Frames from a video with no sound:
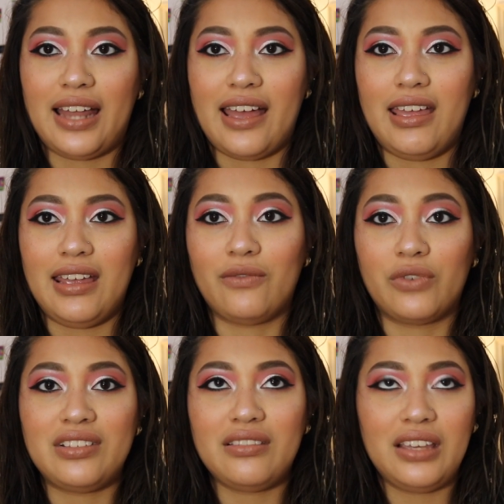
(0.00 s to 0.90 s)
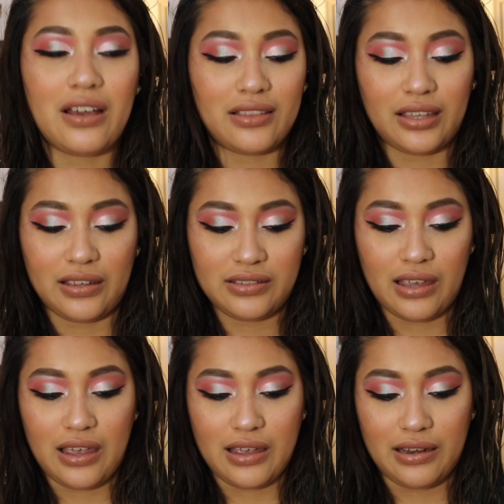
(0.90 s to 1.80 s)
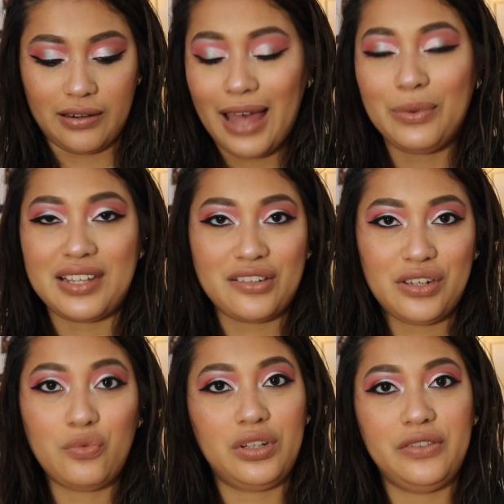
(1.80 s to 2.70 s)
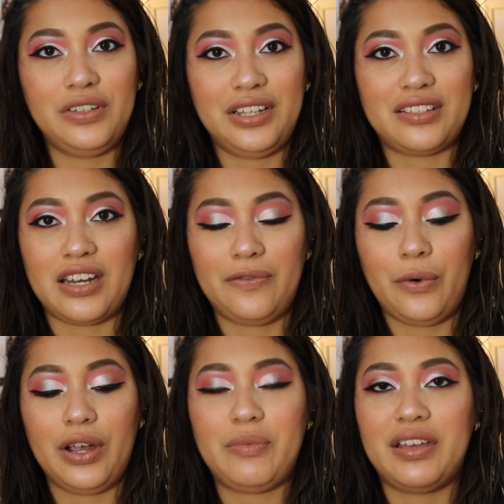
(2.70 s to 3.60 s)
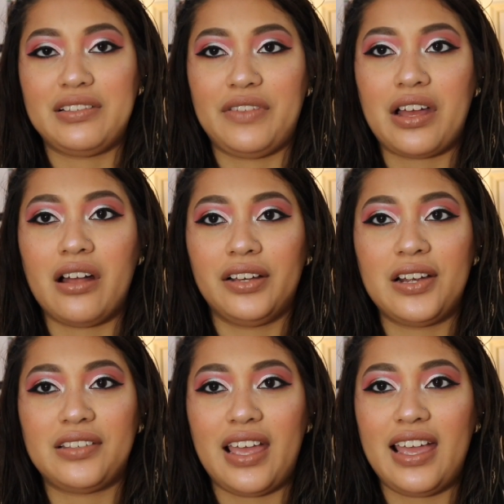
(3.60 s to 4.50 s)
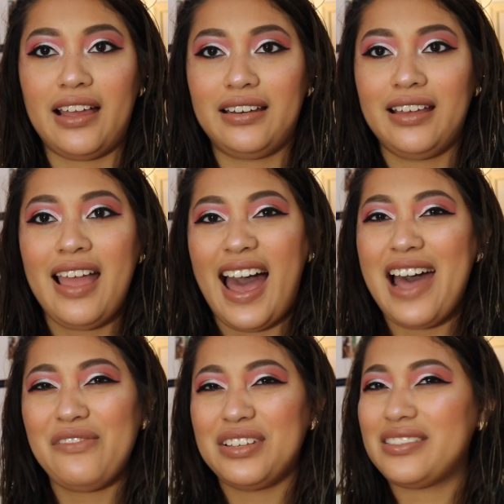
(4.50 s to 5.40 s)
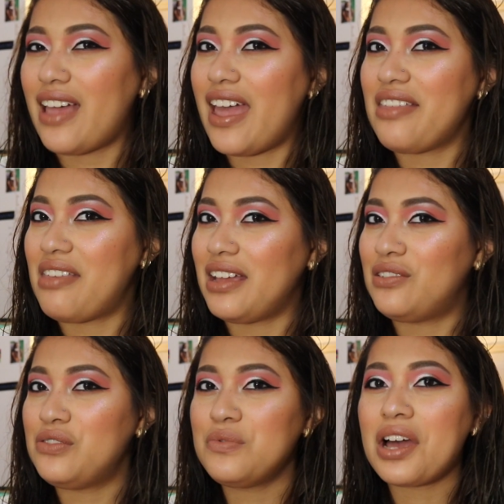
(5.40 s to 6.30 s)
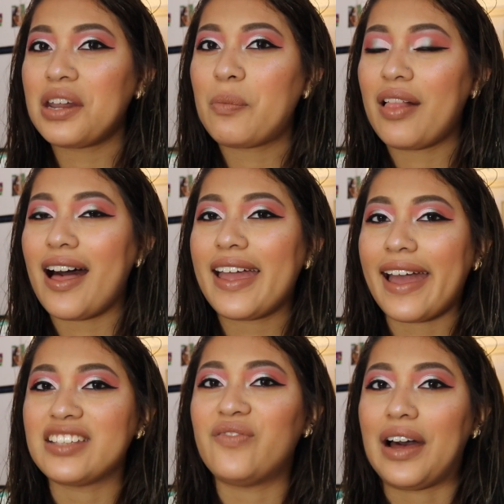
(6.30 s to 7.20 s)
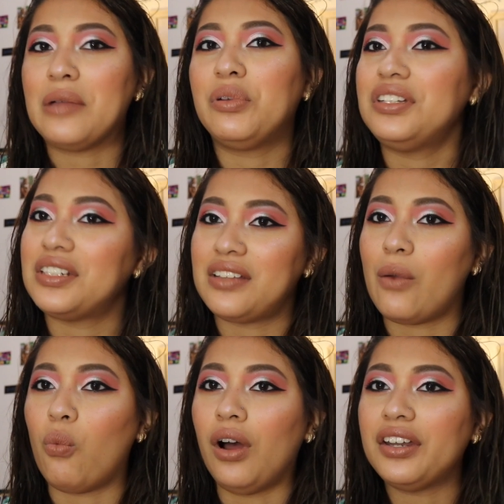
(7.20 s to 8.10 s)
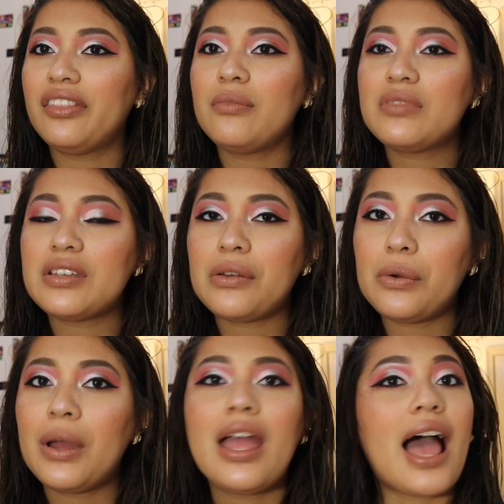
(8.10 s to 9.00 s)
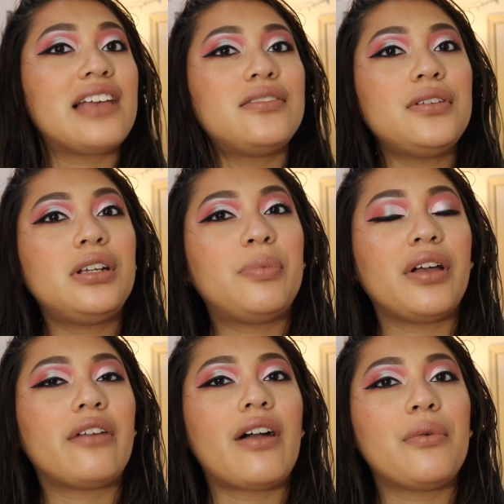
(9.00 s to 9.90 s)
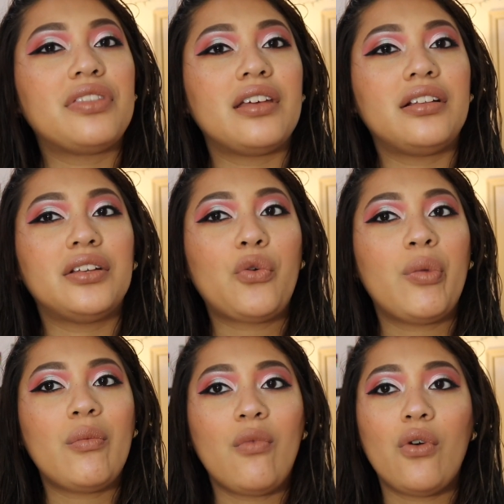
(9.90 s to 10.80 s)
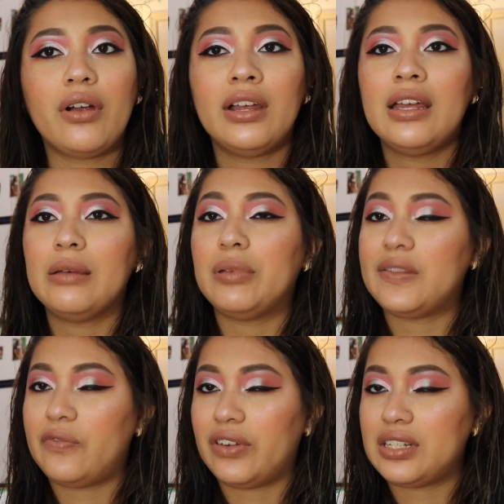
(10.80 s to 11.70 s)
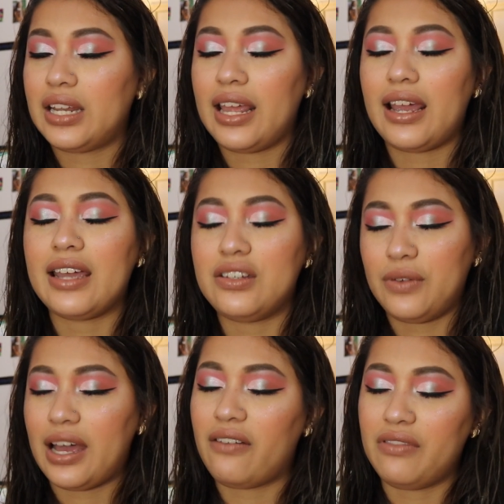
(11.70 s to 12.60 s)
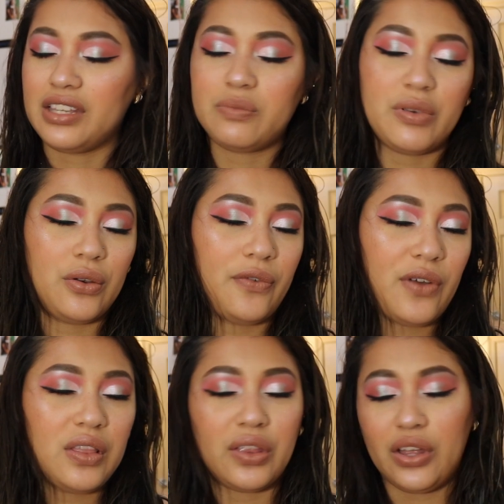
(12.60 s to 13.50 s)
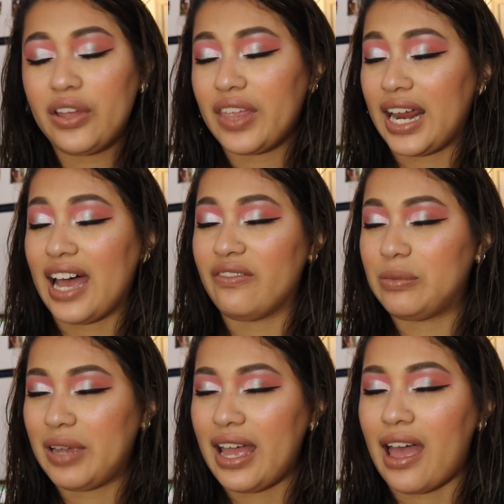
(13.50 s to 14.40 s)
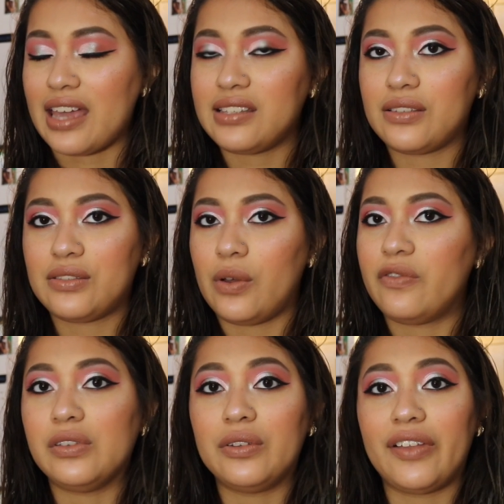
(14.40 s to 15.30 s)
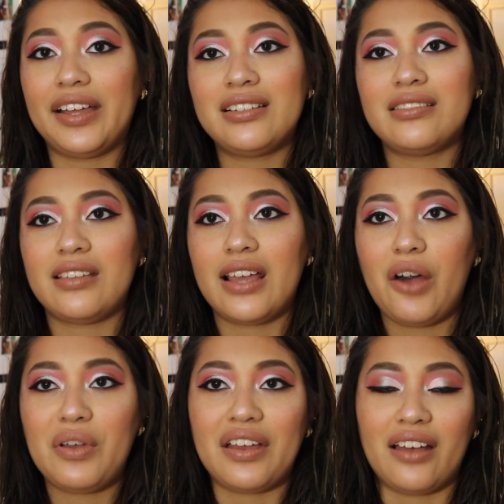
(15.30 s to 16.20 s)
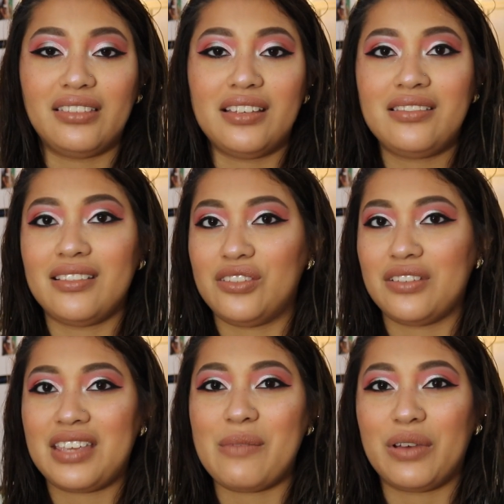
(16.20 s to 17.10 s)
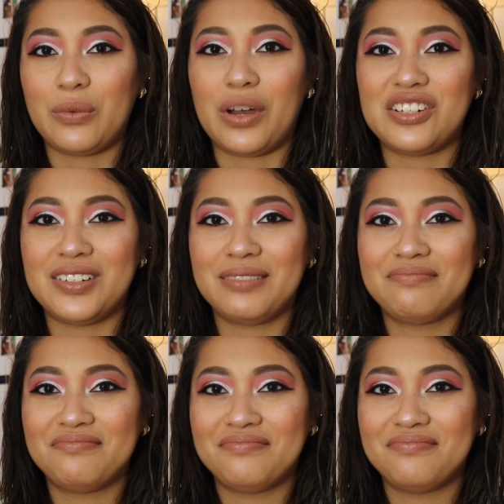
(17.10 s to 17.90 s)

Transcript: I recently got this and I was actually really excited for it because of the colors, and I have to say they do not apply as vibrant as I wanted them to. I still need to play around with it a little bit more, but for today I do have this beautiful look that I have on my eyes. So if you'd like to see how I got this, then just keep on watching.